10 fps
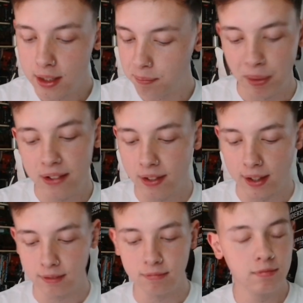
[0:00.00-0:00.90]

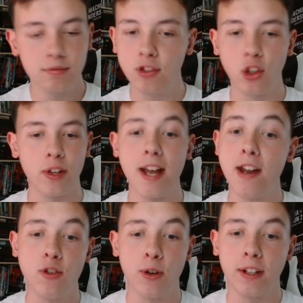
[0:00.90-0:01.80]
beating Johnny
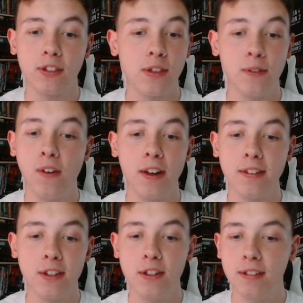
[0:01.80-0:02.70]
Hendricks, the
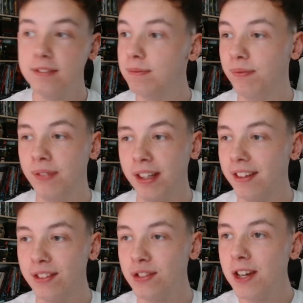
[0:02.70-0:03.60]
fight that
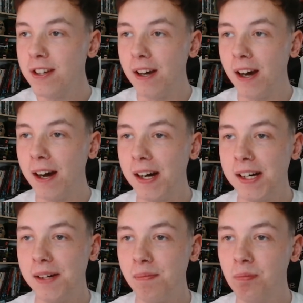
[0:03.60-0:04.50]
is
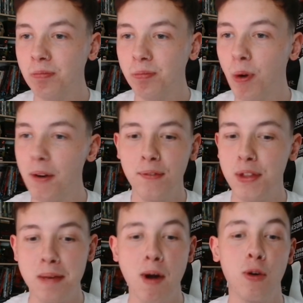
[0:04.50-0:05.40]
one of
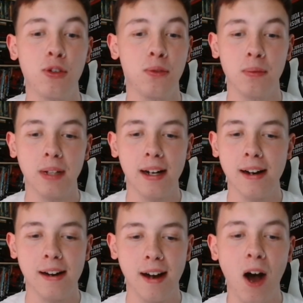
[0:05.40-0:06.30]
the most
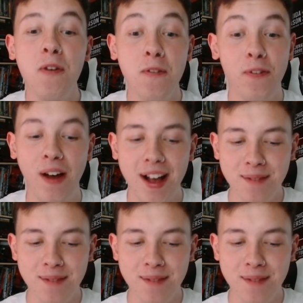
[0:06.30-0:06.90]
unfair